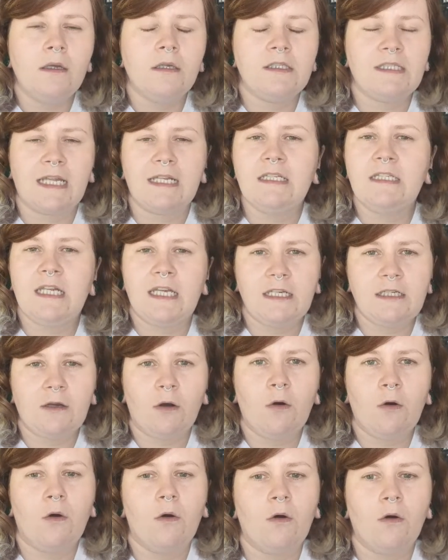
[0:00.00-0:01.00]
scented,
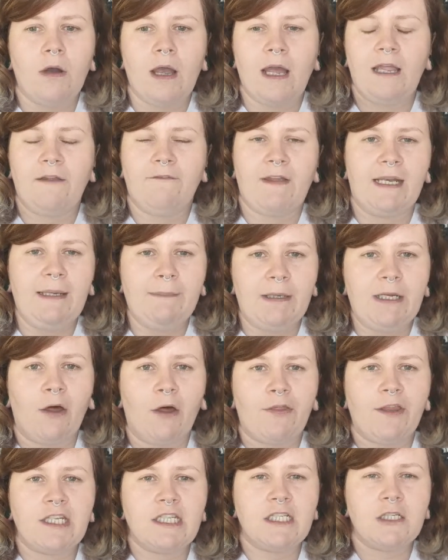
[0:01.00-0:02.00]
or if anybody
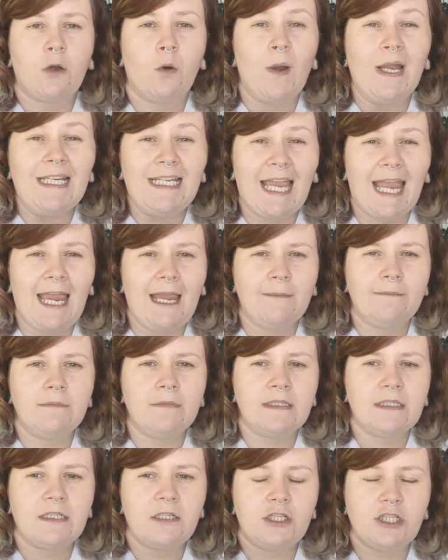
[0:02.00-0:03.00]
got the Squid
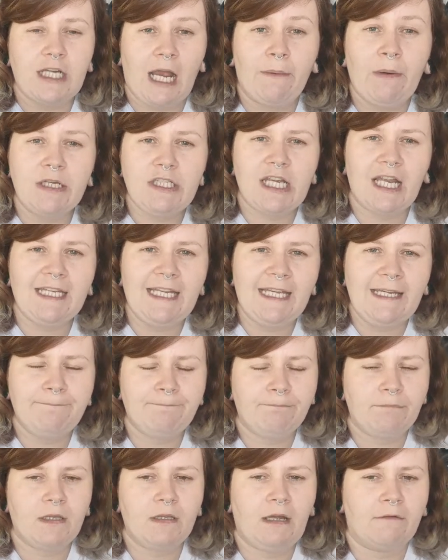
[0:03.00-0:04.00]
Games shower
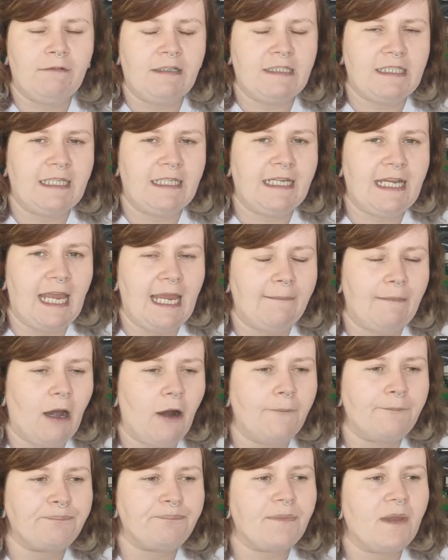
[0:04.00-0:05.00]
jelly that recently came
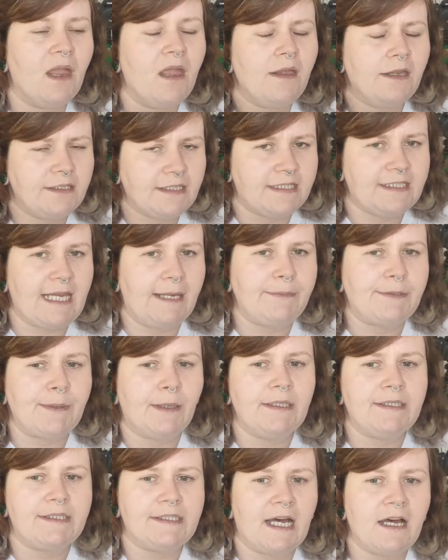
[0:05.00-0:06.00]
out, it's the same
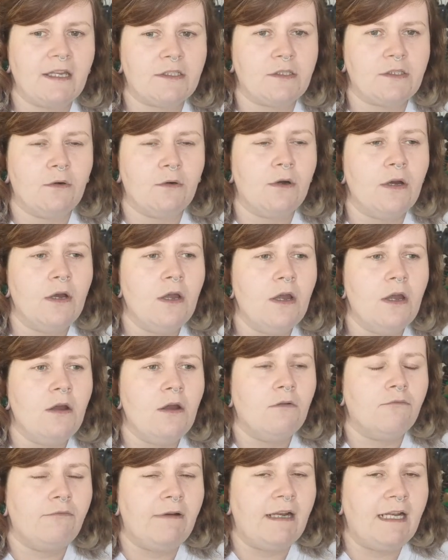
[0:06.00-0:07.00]
smell as that. So
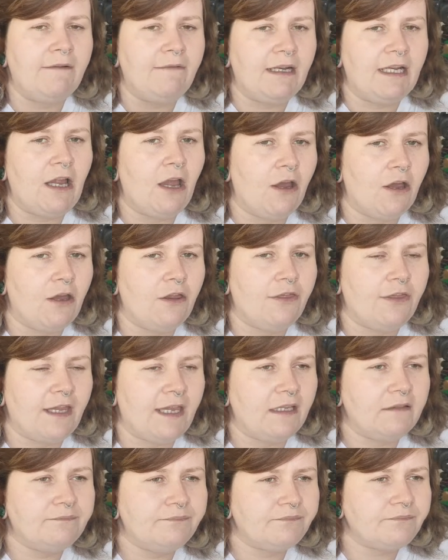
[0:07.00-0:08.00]
really, really
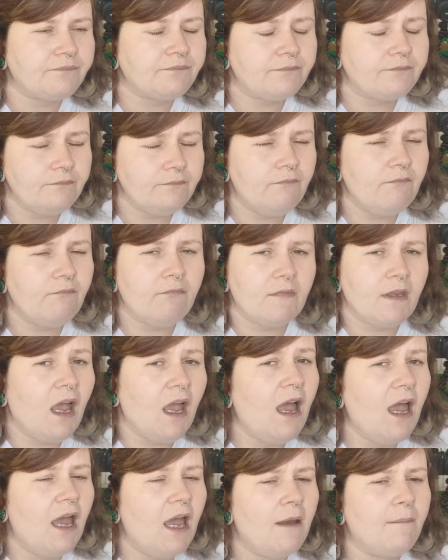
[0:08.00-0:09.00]
earthy.
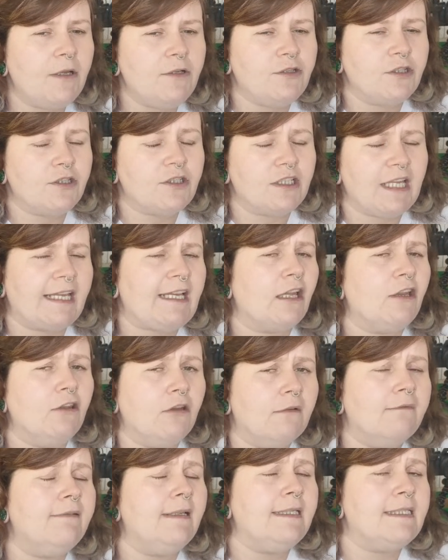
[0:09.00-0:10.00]
And just like a
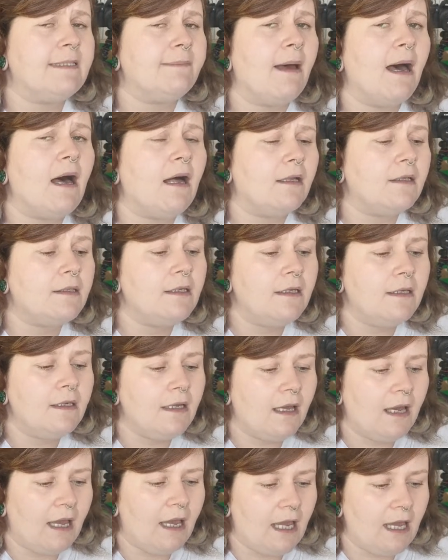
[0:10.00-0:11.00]
lovely smell.
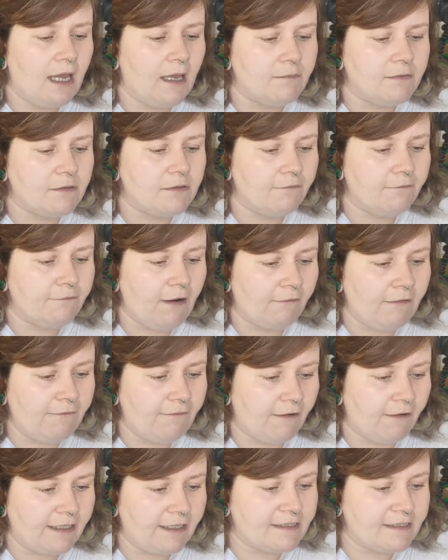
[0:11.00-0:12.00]
So very, very